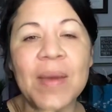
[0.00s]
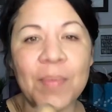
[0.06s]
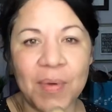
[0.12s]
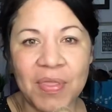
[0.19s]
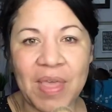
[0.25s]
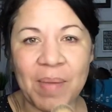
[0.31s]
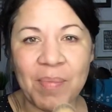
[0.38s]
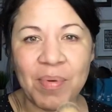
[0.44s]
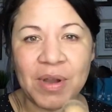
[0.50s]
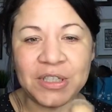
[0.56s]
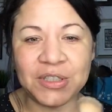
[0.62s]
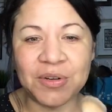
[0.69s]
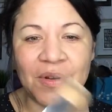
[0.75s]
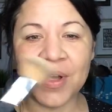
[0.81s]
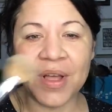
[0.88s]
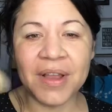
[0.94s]
put that
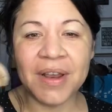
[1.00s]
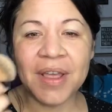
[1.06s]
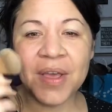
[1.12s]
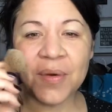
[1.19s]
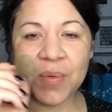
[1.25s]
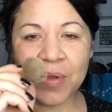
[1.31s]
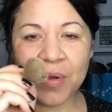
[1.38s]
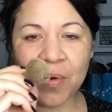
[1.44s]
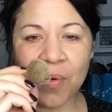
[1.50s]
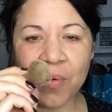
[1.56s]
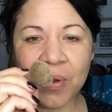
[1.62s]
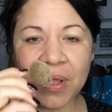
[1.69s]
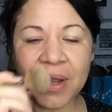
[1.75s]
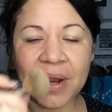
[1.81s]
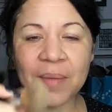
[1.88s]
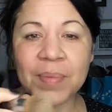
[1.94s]
pressure on. When you're
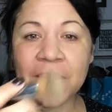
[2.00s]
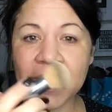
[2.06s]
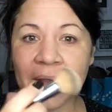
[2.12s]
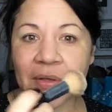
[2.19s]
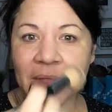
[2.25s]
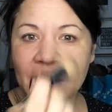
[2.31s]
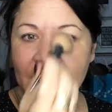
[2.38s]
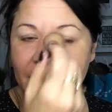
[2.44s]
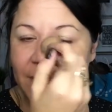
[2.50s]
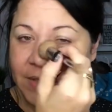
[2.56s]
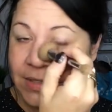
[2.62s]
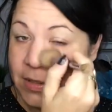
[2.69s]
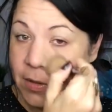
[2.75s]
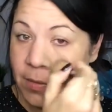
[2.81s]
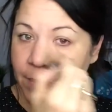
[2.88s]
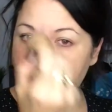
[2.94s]
holding it up here, then
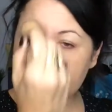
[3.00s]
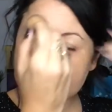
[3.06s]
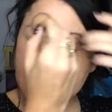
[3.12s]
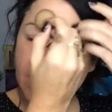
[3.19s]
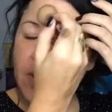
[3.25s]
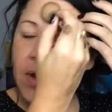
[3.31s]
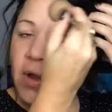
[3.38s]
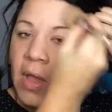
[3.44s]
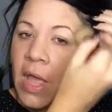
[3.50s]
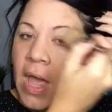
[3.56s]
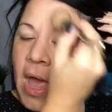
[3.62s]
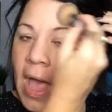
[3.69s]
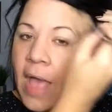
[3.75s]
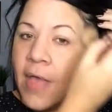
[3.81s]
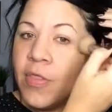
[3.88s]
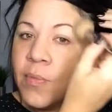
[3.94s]
obviously you can press harder.
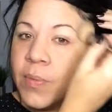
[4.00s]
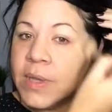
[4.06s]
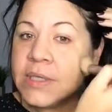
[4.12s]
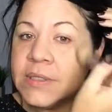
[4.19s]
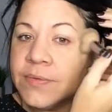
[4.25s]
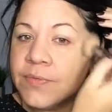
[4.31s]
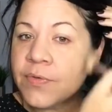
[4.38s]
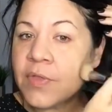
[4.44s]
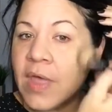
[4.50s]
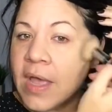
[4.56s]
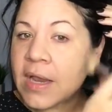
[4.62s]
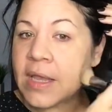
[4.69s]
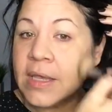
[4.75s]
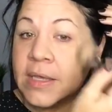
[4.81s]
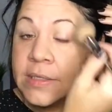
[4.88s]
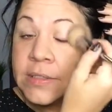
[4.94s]
And the reason for
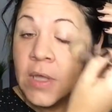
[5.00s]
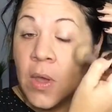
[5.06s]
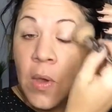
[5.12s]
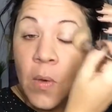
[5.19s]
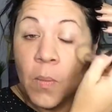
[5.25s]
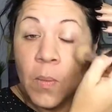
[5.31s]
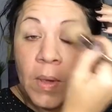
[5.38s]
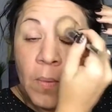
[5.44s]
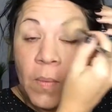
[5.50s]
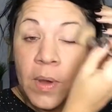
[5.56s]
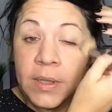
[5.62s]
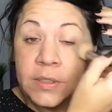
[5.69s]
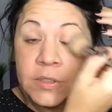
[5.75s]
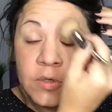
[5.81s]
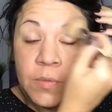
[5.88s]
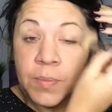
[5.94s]
that is we
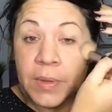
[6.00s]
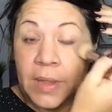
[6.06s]
want to